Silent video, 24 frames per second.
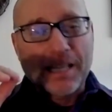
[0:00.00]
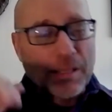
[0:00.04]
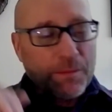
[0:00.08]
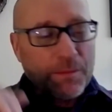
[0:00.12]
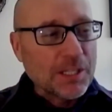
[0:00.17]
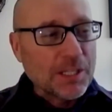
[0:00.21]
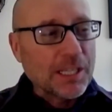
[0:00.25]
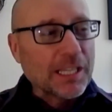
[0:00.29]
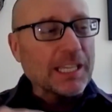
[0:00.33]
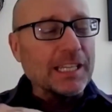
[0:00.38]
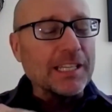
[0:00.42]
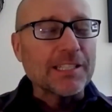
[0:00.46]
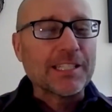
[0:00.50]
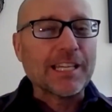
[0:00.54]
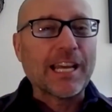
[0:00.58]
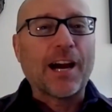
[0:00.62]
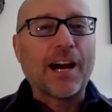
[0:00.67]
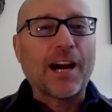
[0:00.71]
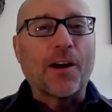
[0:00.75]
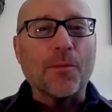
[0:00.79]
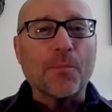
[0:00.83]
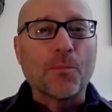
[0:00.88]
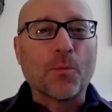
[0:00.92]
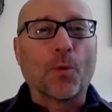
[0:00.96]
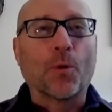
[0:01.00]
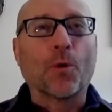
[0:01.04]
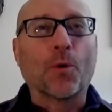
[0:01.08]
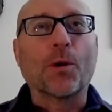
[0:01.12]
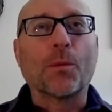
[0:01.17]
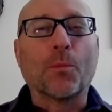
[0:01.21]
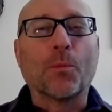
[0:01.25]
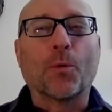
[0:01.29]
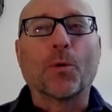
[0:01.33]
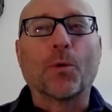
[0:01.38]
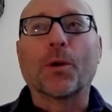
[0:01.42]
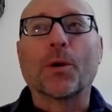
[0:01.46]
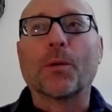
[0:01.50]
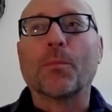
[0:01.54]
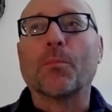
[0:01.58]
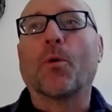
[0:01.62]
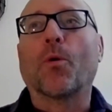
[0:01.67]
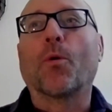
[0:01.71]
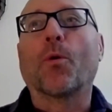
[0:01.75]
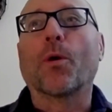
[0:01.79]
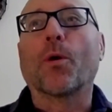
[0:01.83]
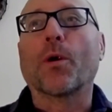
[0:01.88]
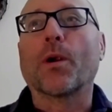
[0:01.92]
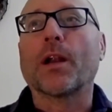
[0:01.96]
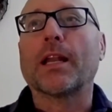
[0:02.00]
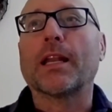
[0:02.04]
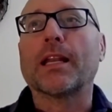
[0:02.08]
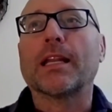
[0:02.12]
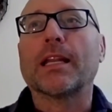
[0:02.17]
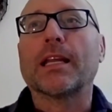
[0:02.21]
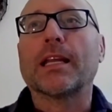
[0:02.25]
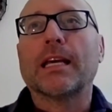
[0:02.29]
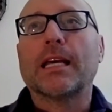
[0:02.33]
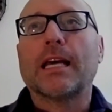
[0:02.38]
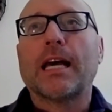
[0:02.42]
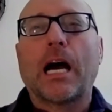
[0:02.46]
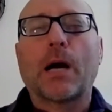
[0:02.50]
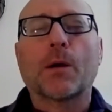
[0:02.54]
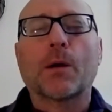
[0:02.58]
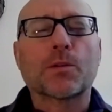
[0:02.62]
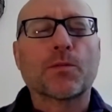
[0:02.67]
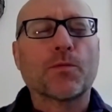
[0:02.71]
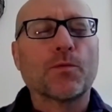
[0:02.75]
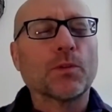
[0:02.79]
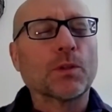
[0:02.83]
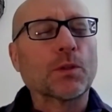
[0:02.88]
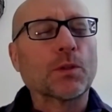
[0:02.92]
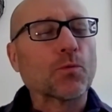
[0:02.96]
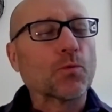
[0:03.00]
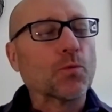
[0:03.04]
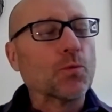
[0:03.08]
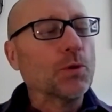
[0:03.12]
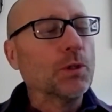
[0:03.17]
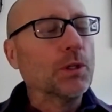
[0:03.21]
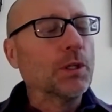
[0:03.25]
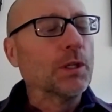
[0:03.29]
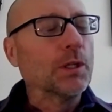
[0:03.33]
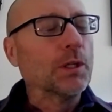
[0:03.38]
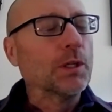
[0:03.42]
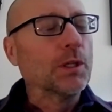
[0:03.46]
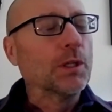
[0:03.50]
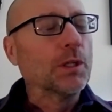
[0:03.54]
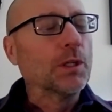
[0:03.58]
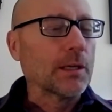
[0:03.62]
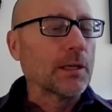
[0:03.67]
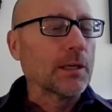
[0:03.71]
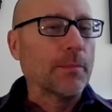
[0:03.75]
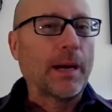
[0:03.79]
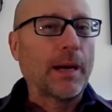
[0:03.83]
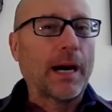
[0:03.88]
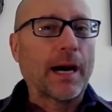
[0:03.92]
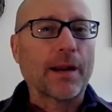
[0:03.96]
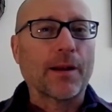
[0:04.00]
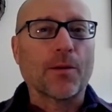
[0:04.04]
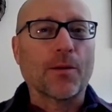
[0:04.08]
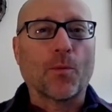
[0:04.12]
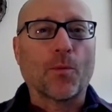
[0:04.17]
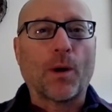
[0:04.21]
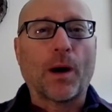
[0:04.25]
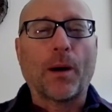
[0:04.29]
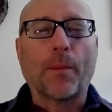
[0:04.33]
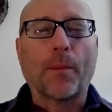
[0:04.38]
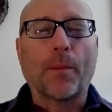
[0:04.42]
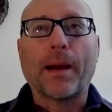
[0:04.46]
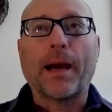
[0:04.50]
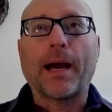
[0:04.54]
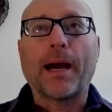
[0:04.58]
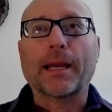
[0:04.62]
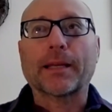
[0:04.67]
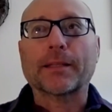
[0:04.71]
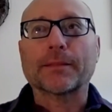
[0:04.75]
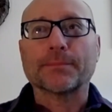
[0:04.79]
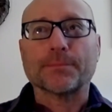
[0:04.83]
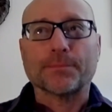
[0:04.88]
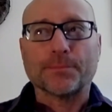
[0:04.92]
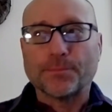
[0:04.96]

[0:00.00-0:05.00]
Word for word: keep digging down more and more and more, and I was feeling really good about it a while back.